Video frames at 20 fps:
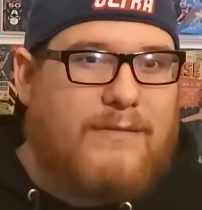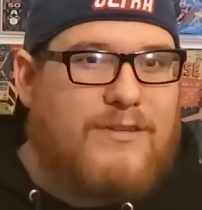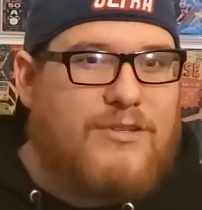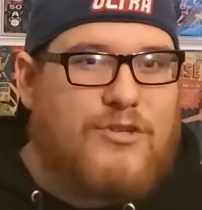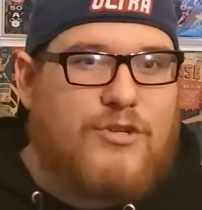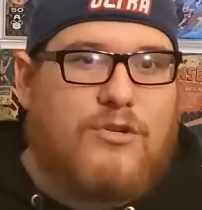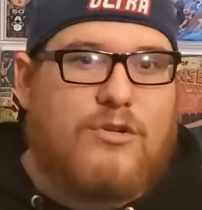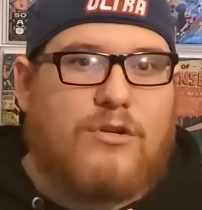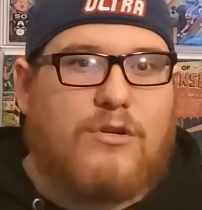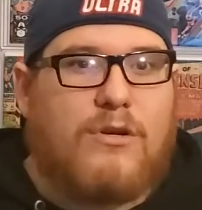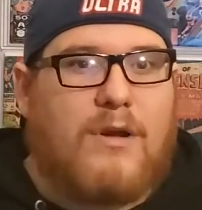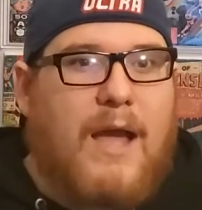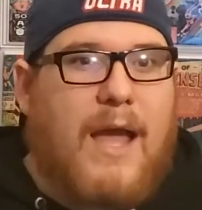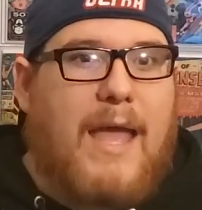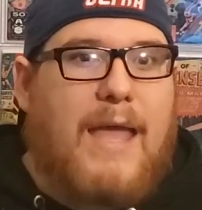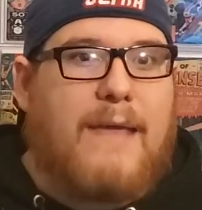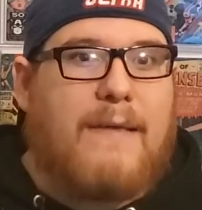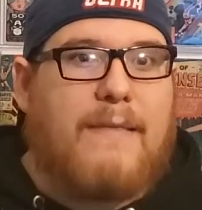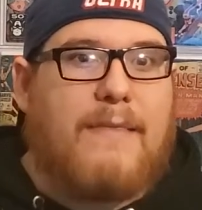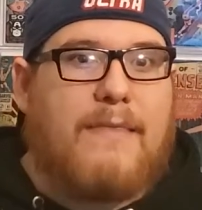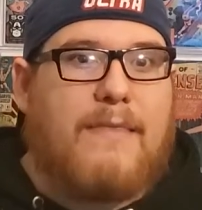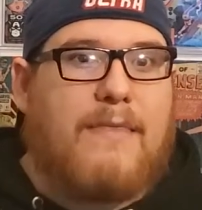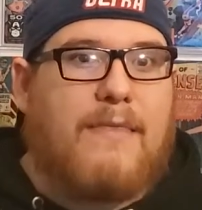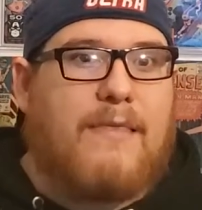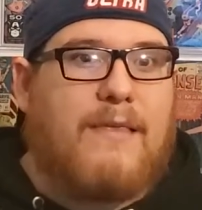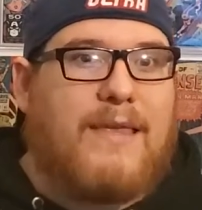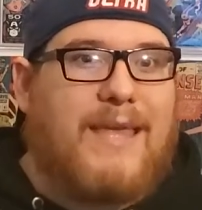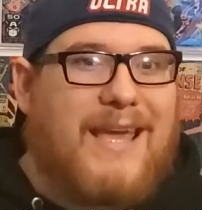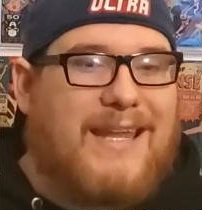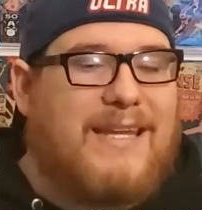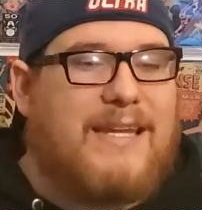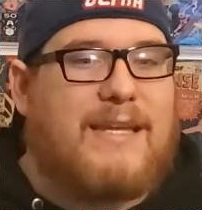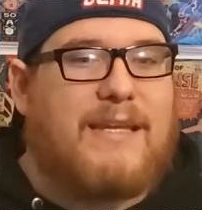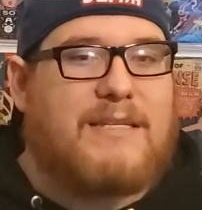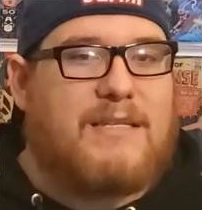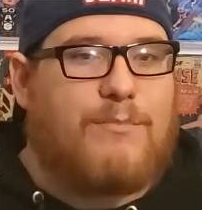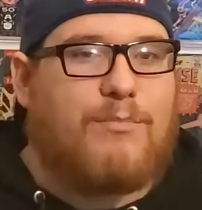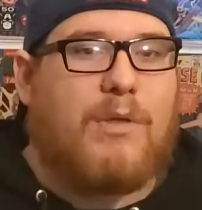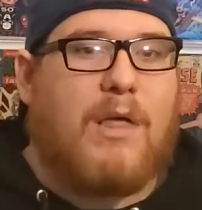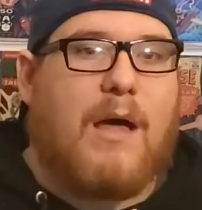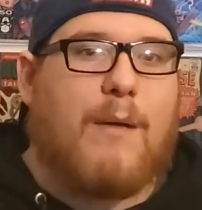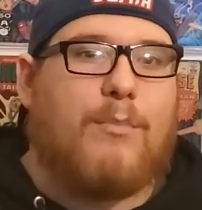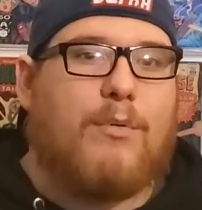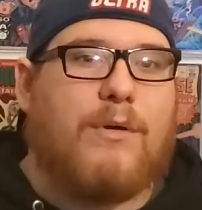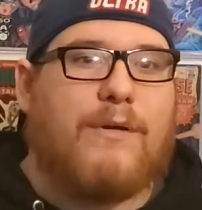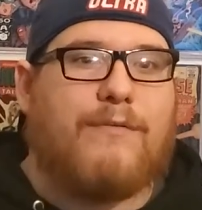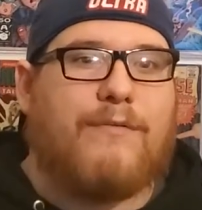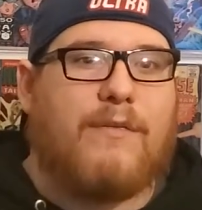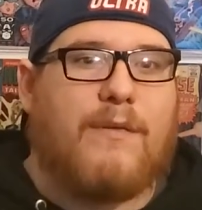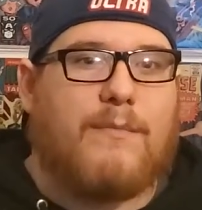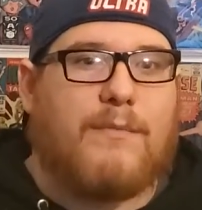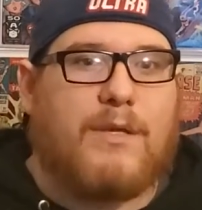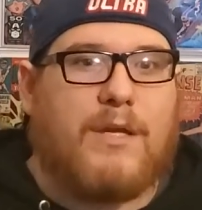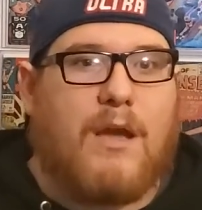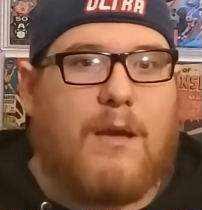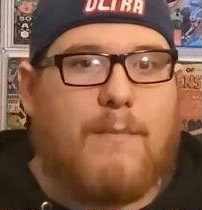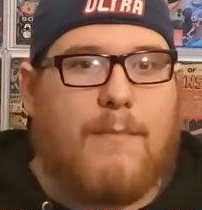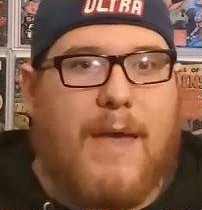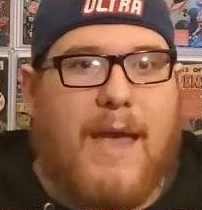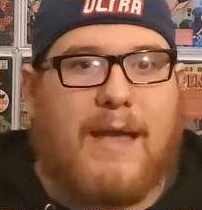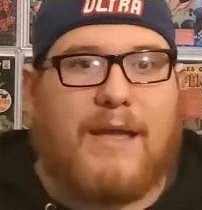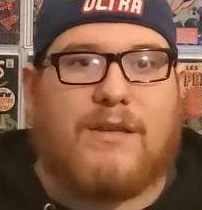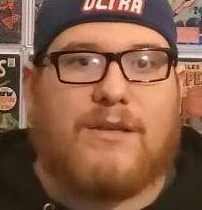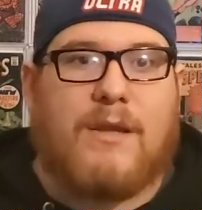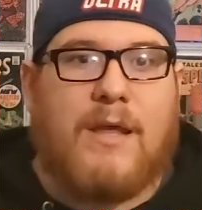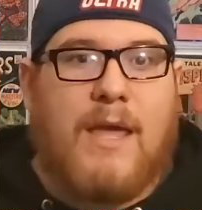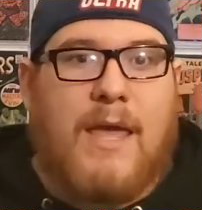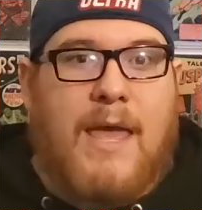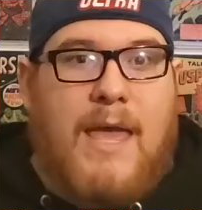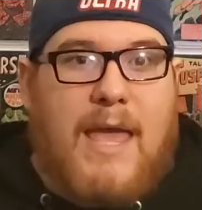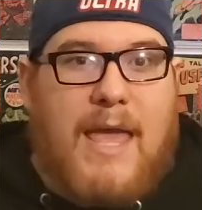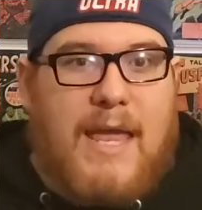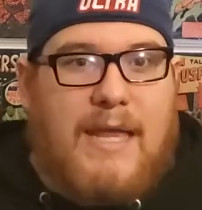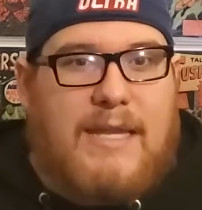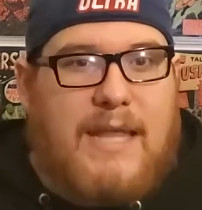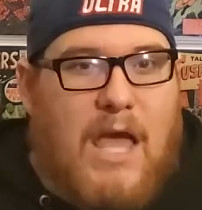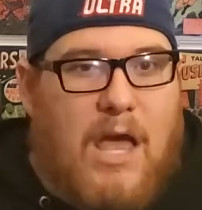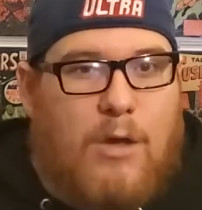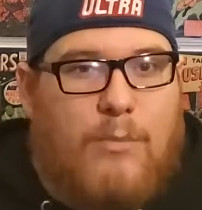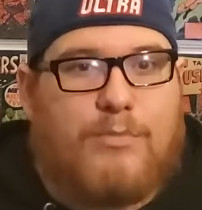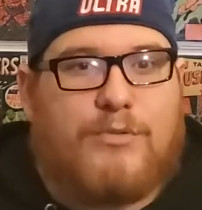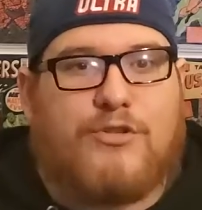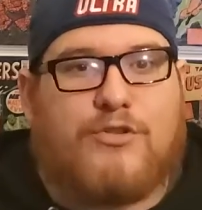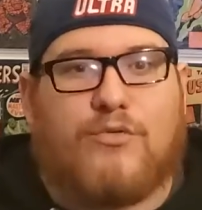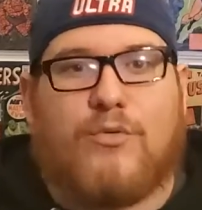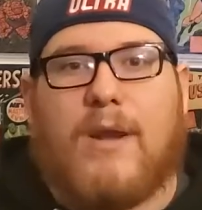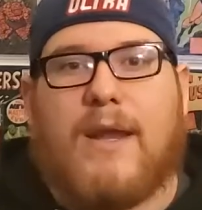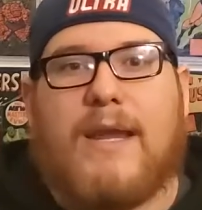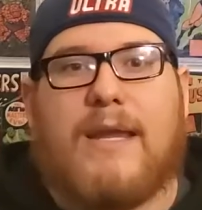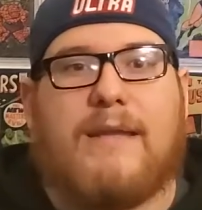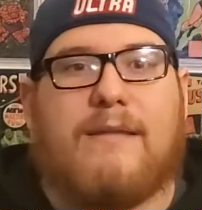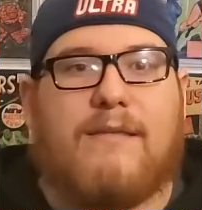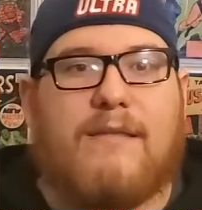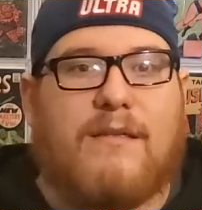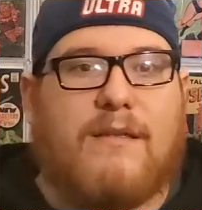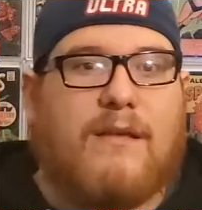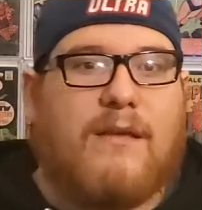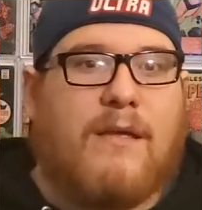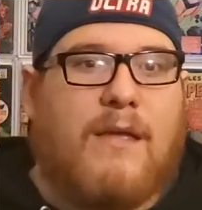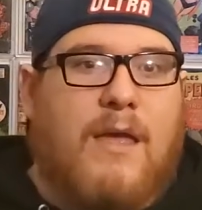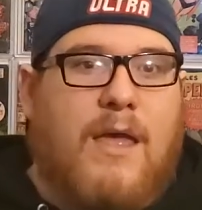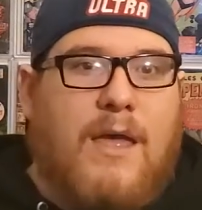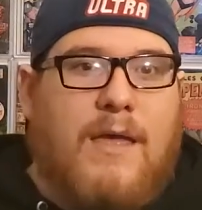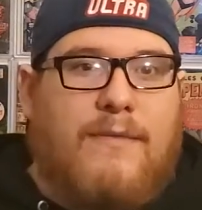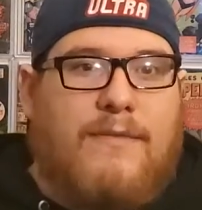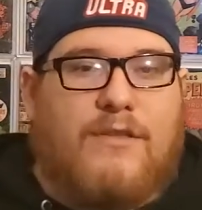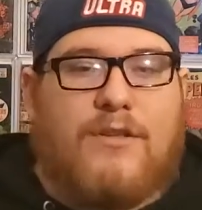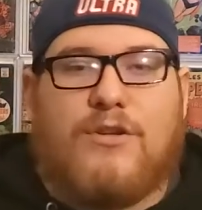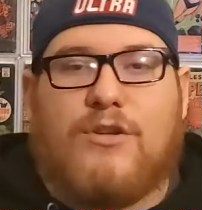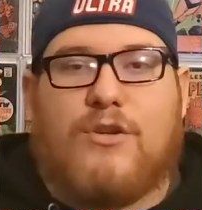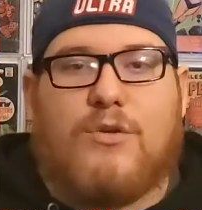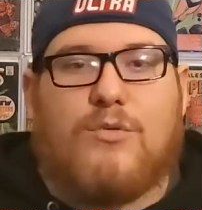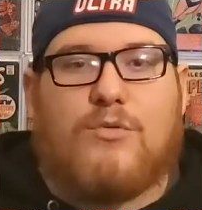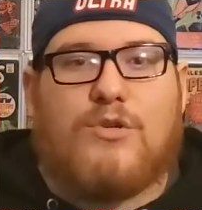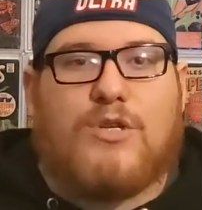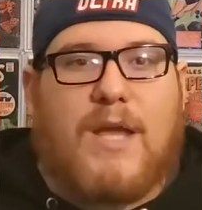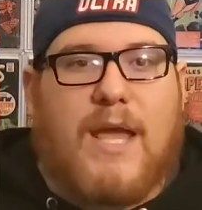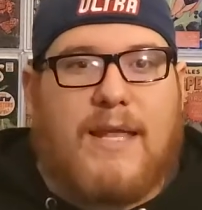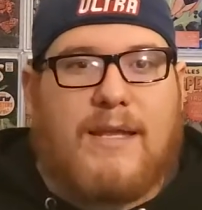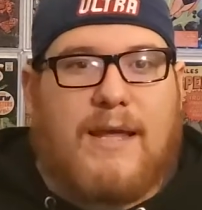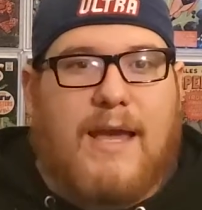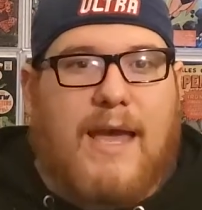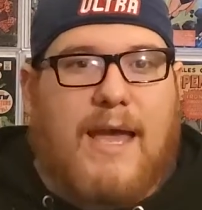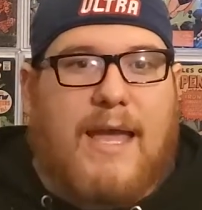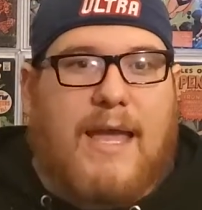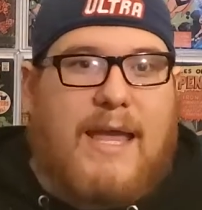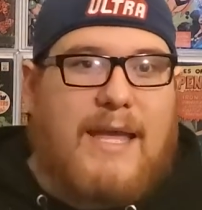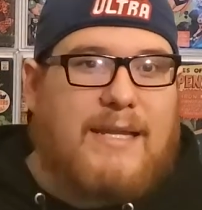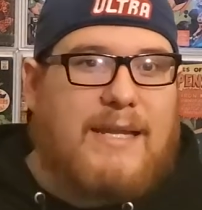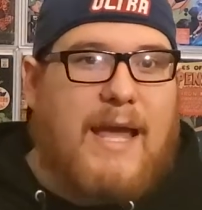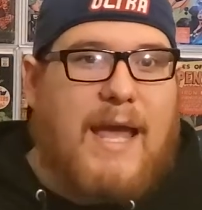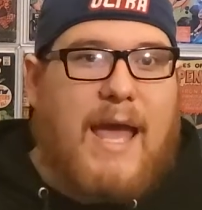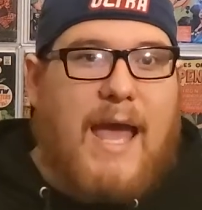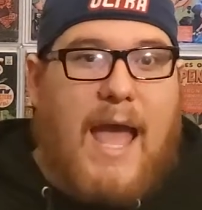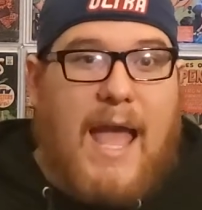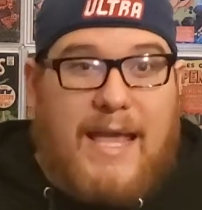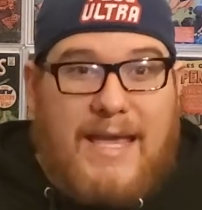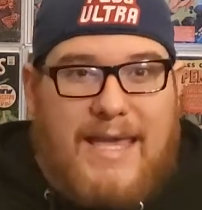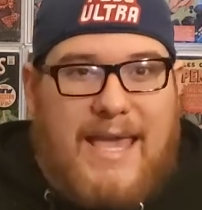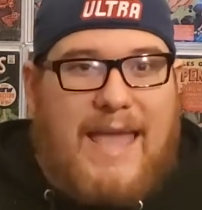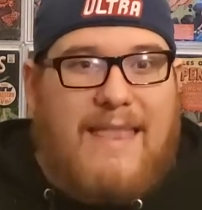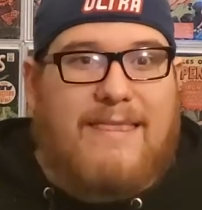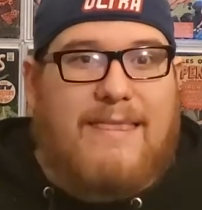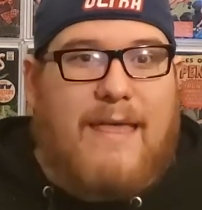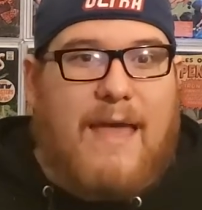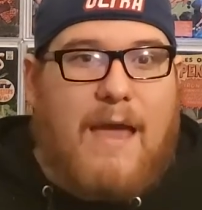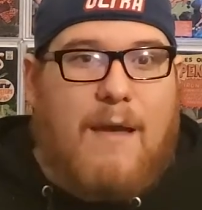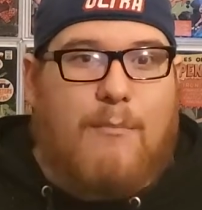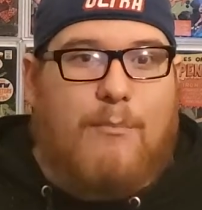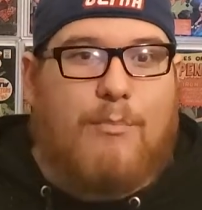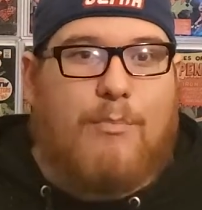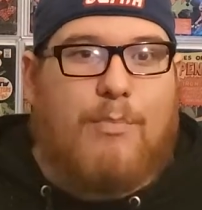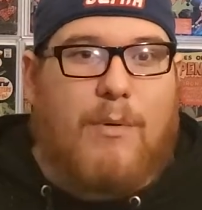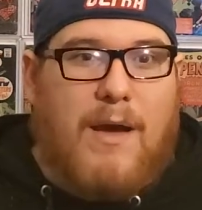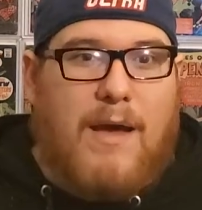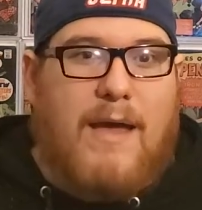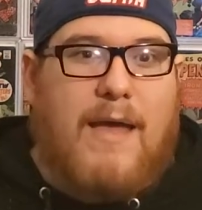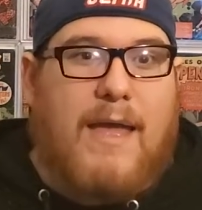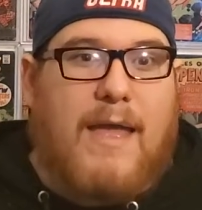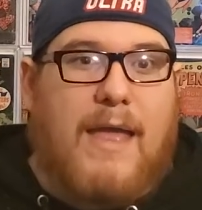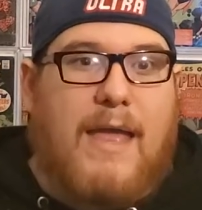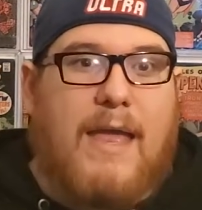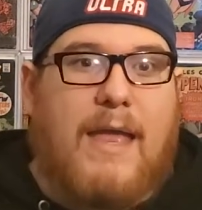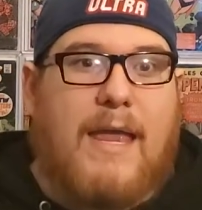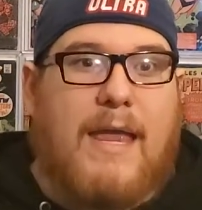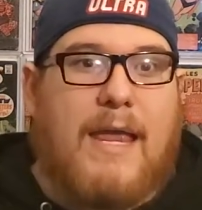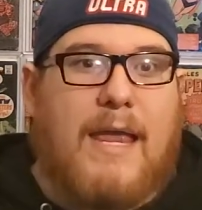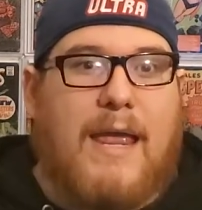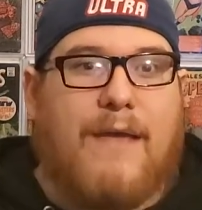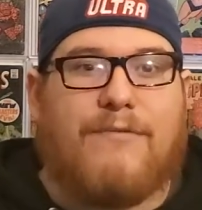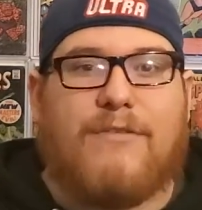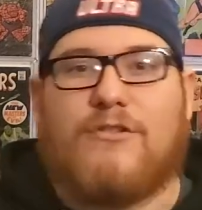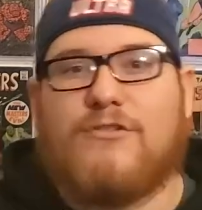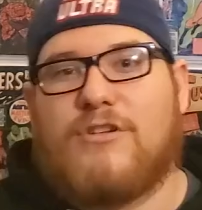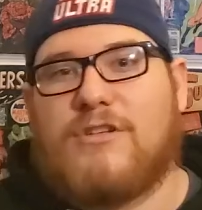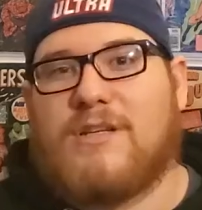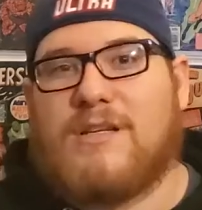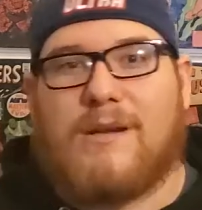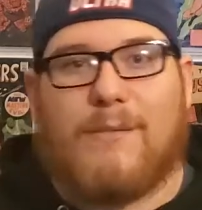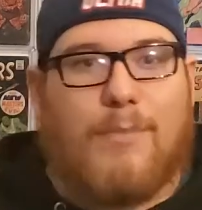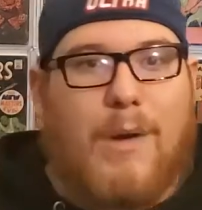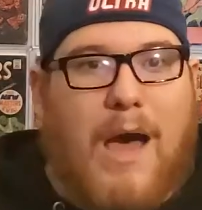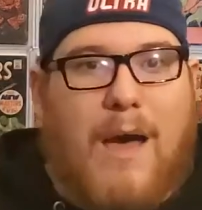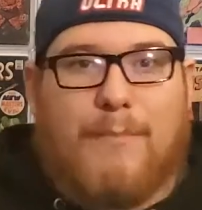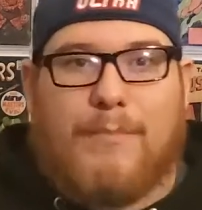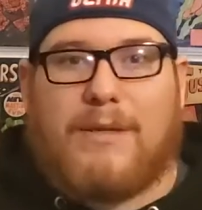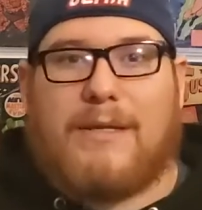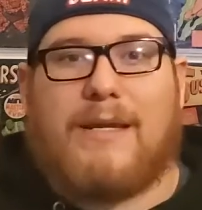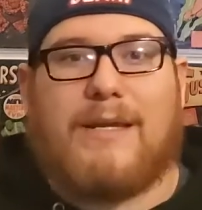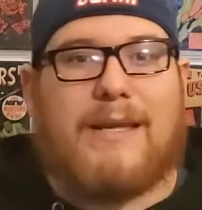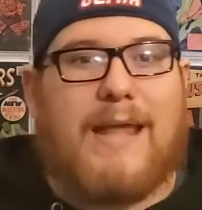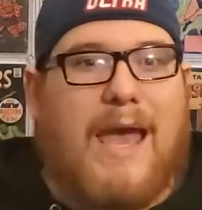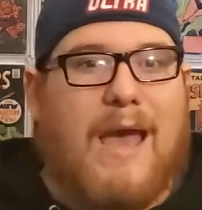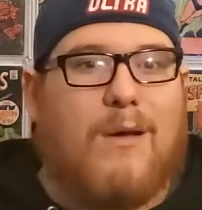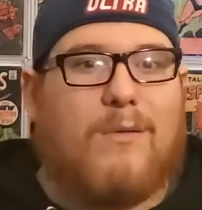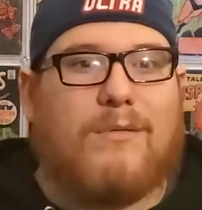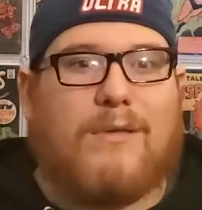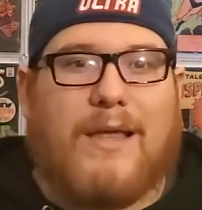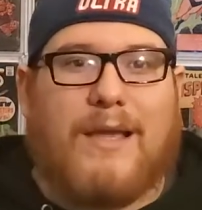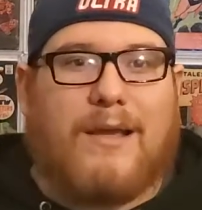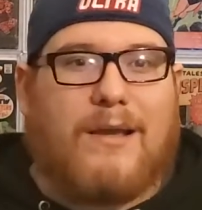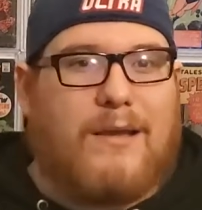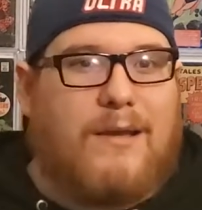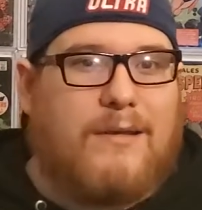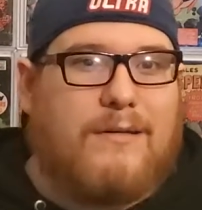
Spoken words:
Sure, I get it as a plot point for them to come back and help train the new Jedi, and I get that. But if they're just going to pop in and out, like,